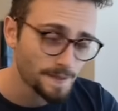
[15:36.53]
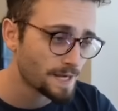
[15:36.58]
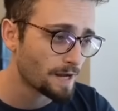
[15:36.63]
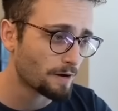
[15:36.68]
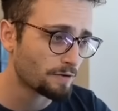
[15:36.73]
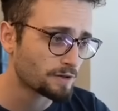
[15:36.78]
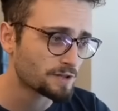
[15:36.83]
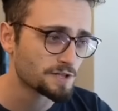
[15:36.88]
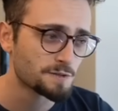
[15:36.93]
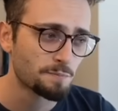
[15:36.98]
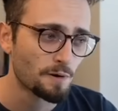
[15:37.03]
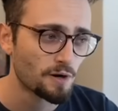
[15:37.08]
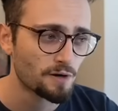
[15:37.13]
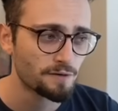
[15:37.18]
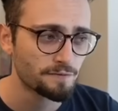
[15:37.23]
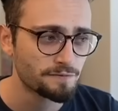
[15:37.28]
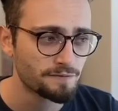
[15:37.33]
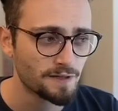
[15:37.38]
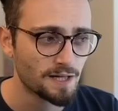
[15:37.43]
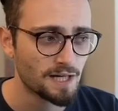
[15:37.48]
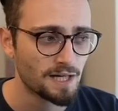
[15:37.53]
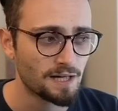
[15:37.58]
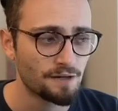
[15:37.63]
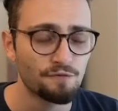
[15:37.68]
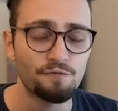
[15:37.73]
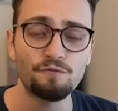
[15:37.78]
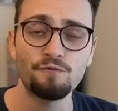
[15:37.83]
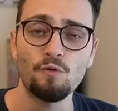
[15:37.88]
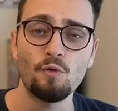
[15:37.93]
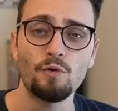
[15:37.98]
Garry Kasparov uh,
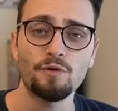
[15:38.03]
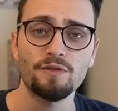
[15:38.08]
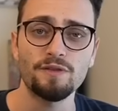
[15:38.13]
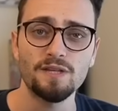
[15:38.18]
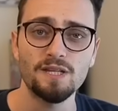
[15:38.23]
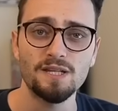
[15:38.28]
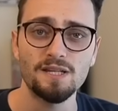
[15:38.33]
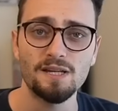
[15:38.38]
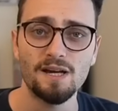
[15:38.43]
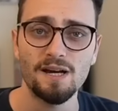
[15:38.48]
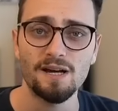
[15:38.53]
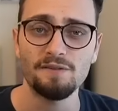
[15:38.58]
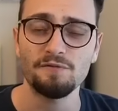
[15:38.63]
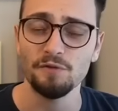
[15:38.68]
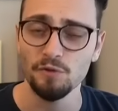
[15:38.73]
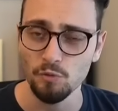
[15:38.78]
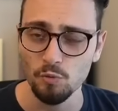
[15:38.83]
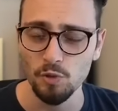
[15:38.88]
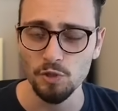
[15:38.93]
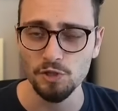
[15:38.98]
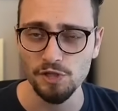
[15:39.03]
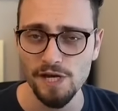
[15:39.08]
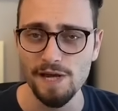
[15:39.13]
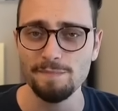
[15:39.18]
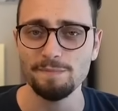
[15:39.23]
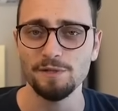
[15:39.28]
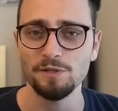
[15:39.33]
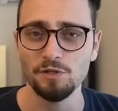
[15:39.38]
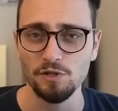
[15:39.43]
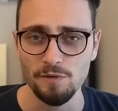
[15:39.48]
for the uh, for the World
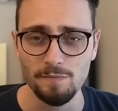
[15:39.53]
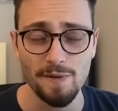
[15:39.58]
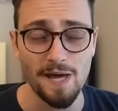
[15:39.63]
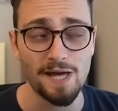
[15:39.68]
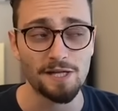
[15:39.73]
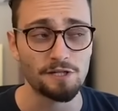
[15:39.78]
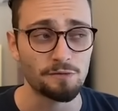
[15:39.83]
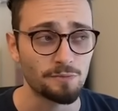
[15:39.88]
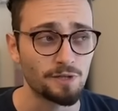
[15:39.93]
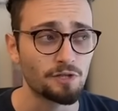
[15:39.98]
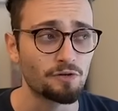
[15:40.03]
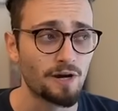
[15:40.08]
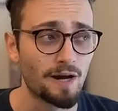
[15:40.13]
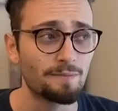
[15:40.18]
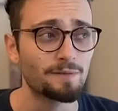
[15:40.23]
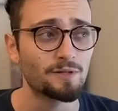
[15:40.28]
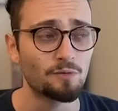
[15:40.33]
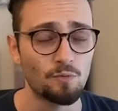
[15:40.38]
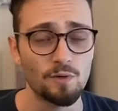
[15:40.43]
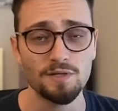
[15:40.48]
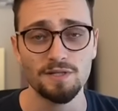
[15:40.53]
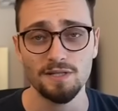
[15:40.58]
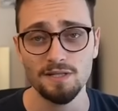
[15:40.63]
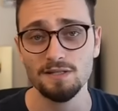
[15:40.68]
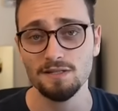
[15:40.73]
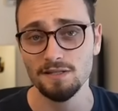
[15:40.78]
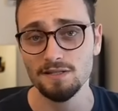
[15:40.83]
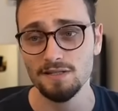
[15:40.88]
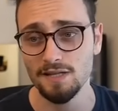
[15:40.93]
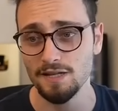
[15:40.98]
Championship match. I mean, Kramnik was the
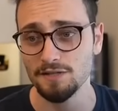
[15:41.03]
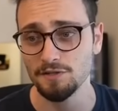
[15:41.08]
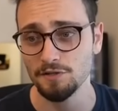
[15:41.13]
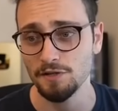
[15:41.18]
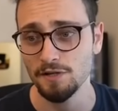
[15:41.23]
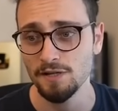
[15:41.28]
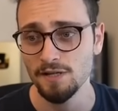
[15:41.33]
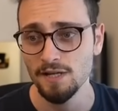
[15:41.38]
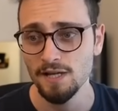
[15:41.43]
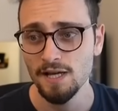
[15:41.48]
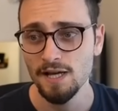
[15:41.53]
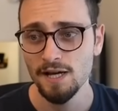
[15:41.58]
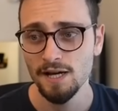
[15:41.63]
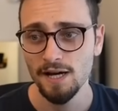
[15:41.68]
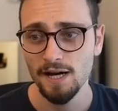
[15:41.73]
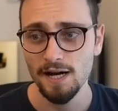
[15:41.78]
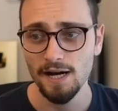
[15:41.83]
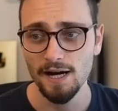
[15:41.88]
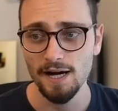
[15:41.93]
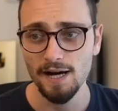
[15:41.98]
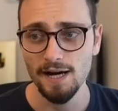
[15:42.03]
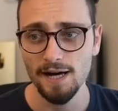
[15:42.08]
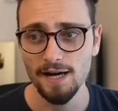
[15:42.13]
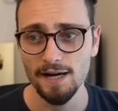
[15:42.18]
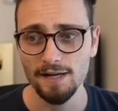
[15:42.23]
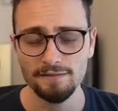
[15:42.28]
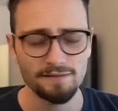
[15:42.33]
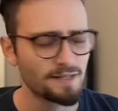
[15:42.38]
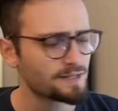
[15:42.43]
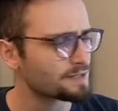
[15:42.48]
successor.
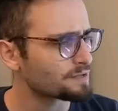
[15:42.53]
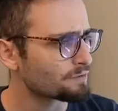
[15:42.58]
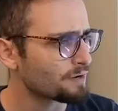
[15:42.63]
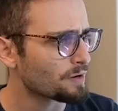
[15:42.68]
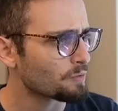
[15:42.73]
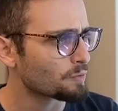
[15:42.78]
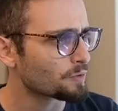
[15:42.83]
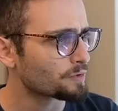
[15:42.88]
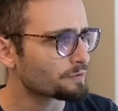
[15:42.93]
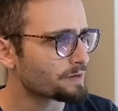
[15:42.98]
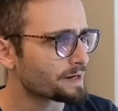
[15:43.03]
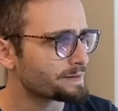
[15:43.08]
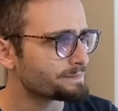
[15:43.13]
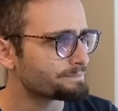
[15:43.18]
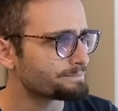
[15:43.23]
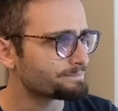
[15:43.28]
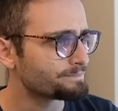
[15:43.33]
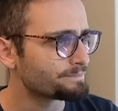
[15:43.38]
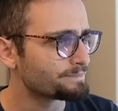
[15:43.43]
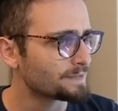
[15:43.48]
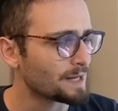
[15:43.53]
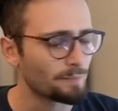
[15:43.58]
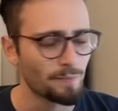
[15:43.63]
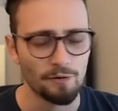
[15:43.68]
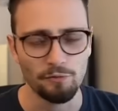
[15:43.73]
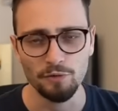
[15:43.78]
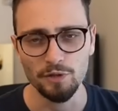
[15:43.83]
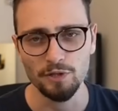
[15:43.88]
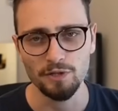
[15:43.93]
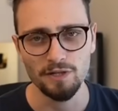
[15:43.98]
Uh, that's the right word, right? I'm
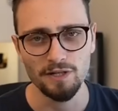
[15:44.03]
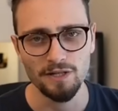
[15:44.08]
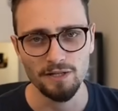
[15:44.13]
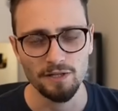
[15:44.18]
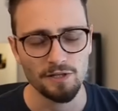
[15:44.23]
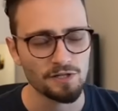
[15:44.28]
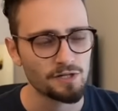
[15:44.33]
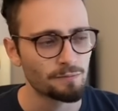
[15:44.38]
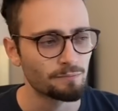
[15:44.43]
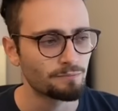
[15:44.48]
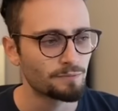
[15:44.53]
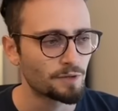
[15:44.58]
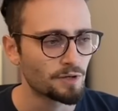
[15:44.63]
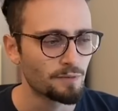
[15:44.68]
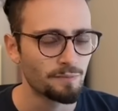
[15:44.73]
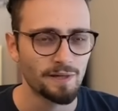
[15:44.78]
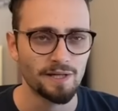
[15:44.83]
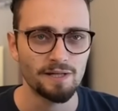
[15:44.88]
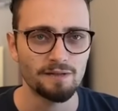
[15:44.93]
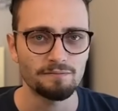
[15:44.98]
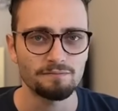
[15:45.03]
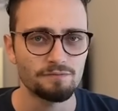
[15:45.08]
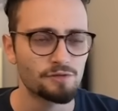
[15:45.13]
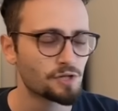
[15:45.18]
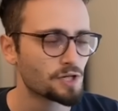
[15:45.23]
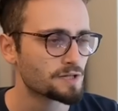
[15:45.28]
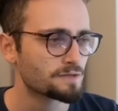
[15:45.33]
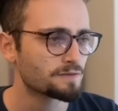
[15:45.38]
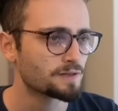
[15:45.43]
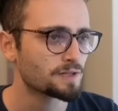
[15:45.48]
not really good at English. I'm good at making
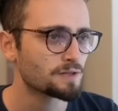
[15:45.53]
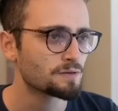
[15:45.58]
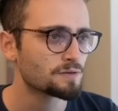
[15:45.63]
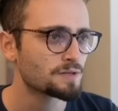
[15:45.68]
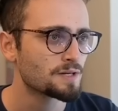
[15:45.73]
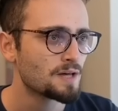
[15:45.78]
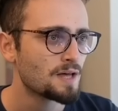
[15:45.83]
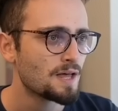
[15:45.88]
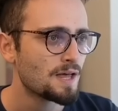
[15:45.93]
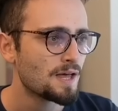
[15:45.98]
chess videos.